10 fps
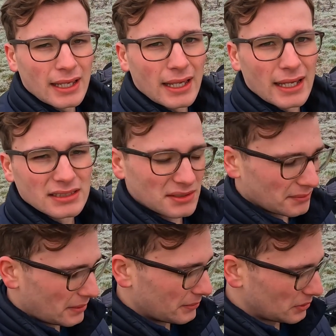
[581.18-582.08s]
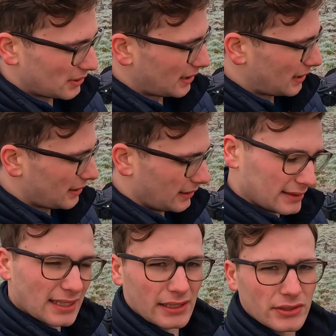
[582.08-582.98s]
as I really want to
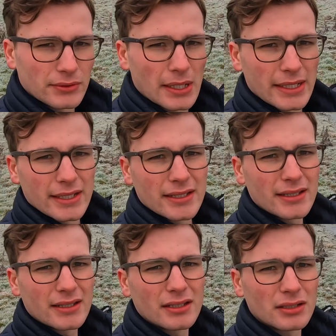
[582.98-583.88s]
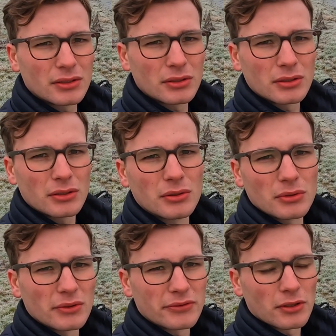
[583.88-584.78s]
accentuate all
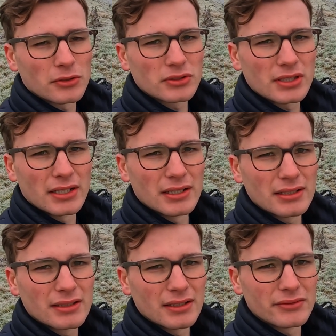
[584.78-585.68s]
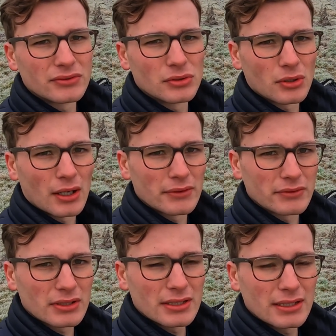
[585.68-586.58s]
the frost in the foreground.
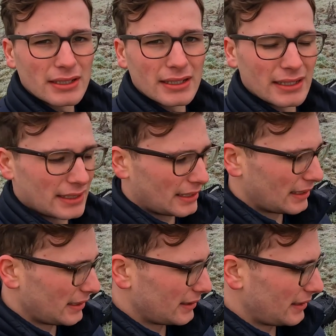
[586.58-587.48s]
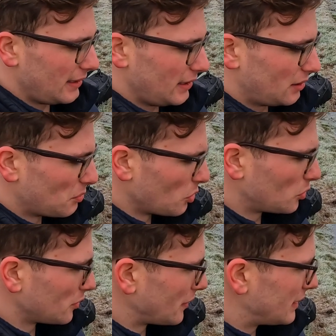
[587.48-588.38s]
The
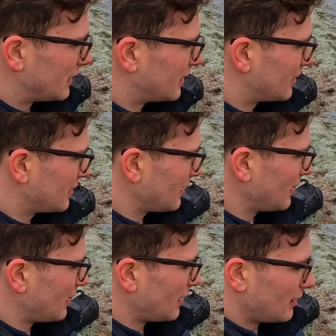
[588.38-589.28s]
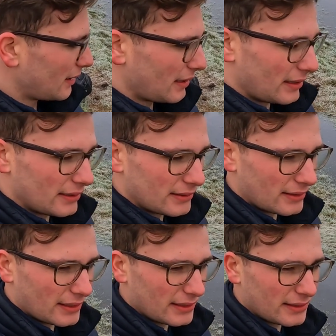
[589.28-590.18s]
water is
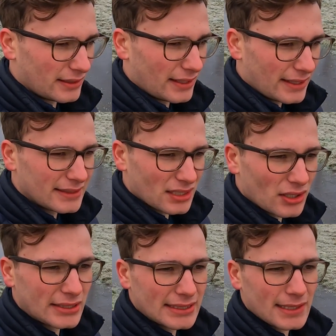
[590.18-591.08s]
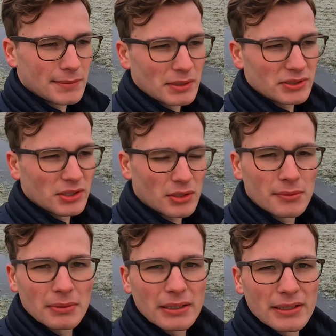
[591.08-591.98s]
icy, but it's not
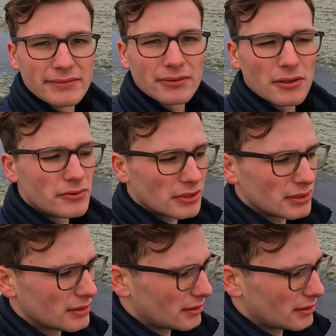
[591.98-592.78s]
completely frozen.